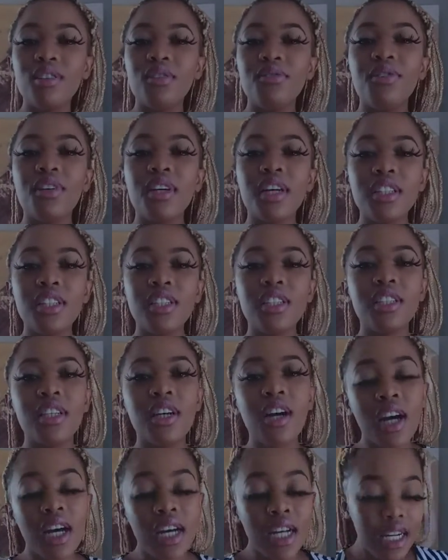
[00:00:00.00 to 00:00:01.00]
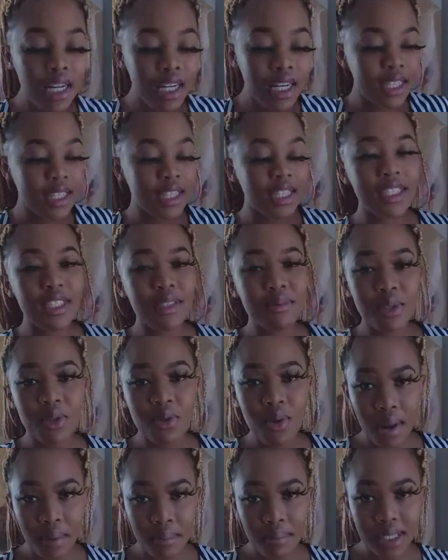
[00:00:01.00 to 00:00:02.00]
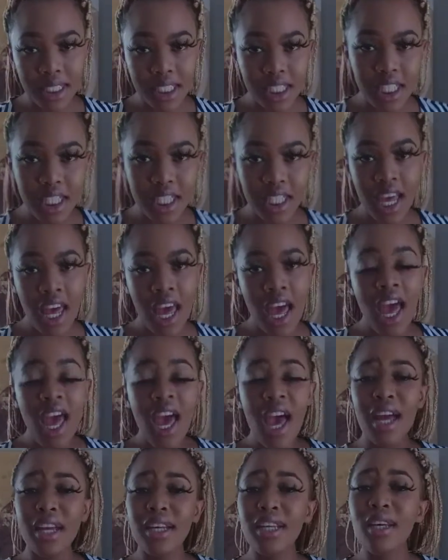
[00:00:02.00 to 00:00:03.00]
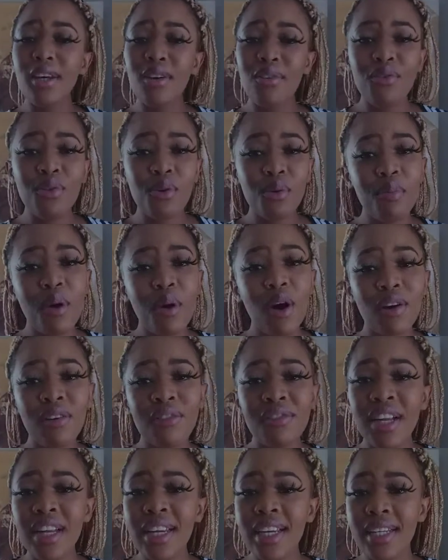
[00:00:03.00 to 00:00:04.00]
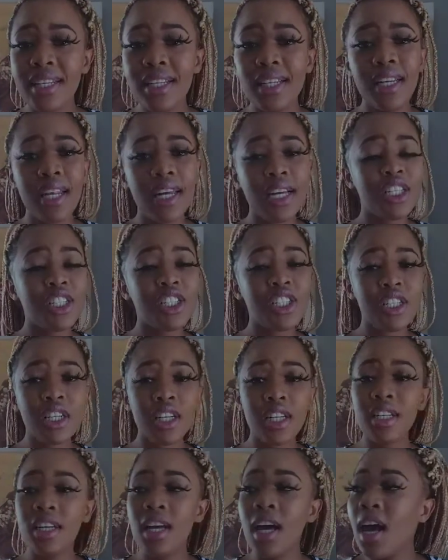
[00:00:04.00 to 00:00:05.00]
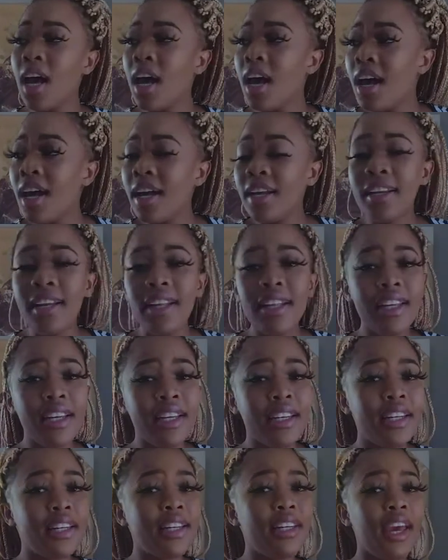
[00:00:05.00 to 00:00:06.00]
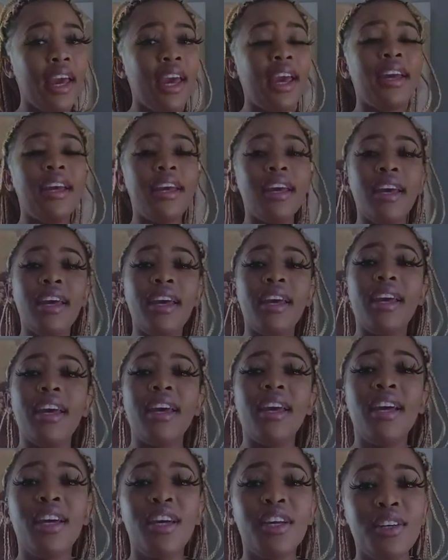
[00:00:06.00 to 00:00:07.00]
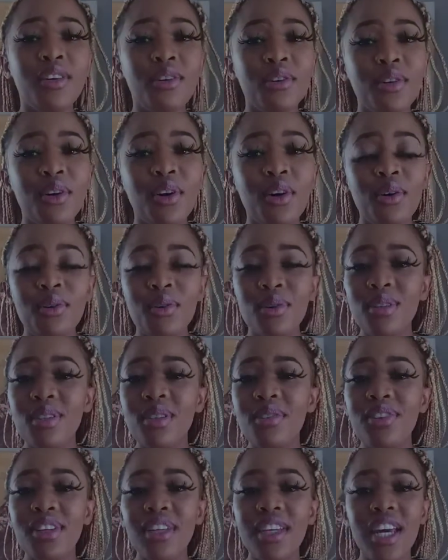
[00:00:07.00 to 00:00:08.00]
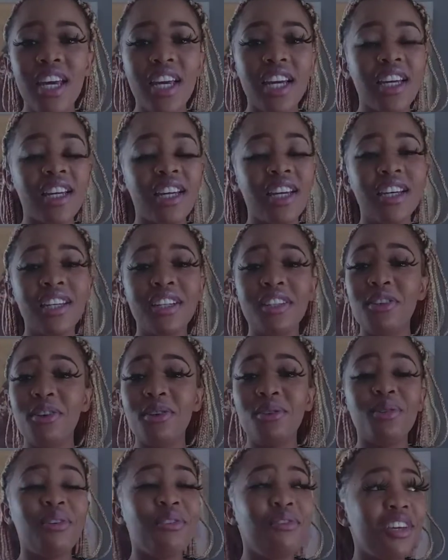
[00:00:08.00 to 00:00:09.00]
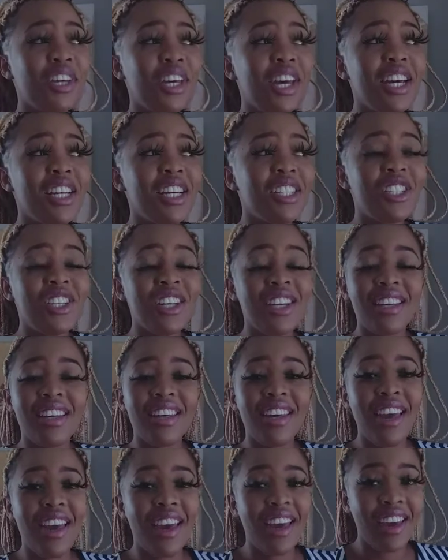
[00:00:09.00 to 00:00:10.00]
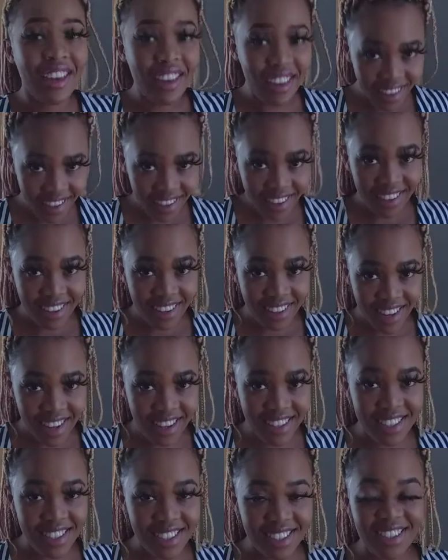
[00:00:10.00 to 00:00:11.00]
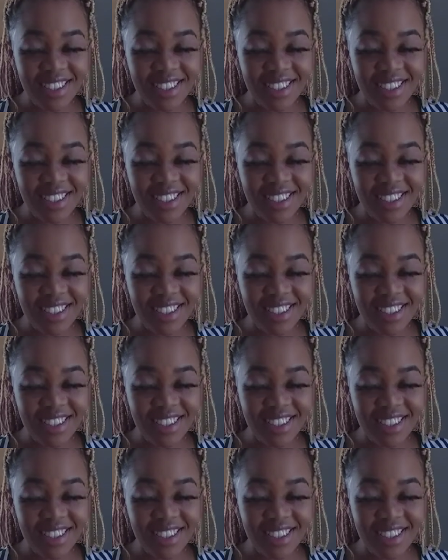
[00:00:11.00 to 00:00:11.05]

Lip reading: don't forget to click the subscribe button. And if you're part of Naledi Nation, Naledi Gang, you know, notification gang. Yes.